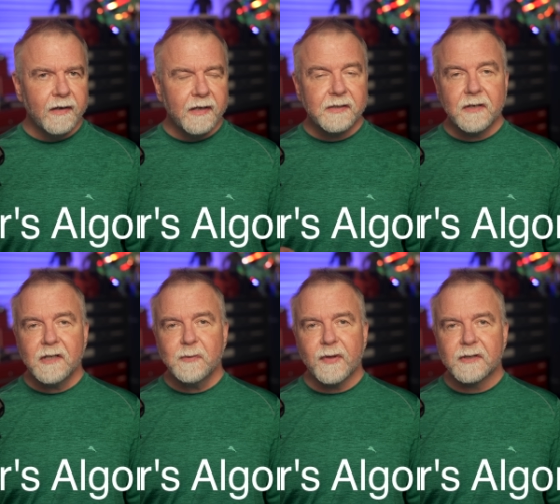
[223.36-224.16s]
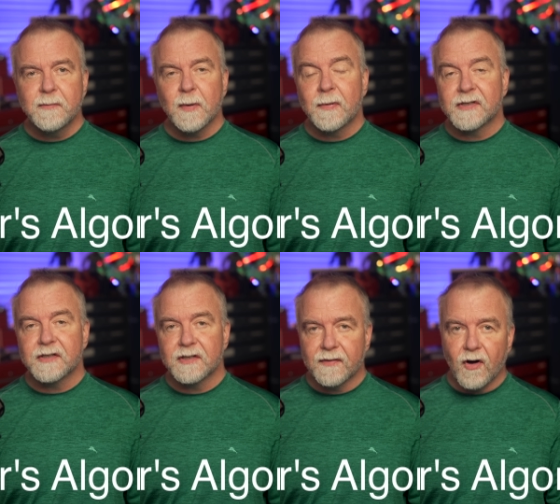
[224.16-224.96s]
It starts with a
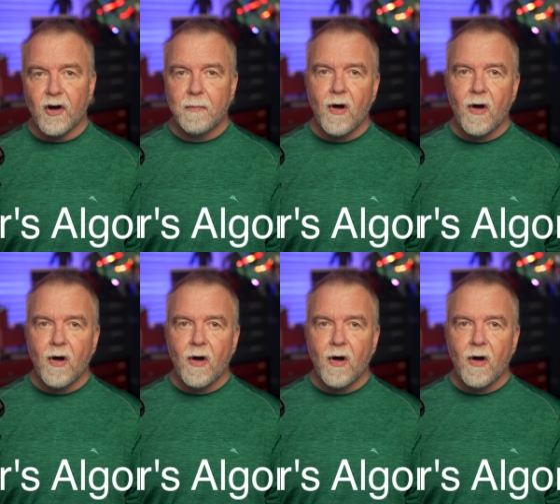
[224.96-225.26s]
superposition of all